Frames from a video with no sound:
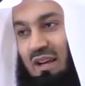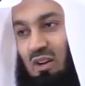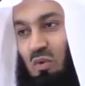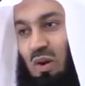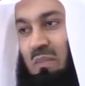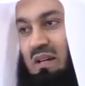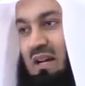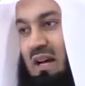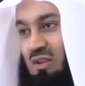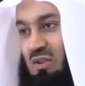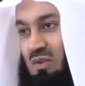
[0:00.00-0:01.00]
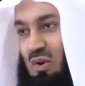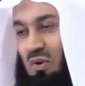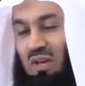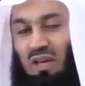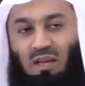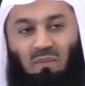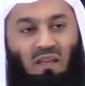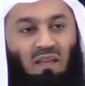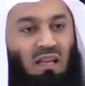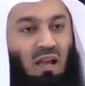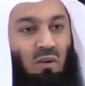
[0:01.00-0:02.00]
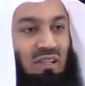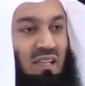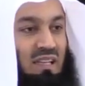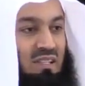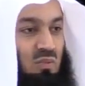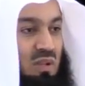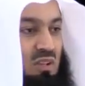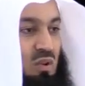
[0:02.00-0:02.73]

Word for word: I know one might argue, okay, nowadays we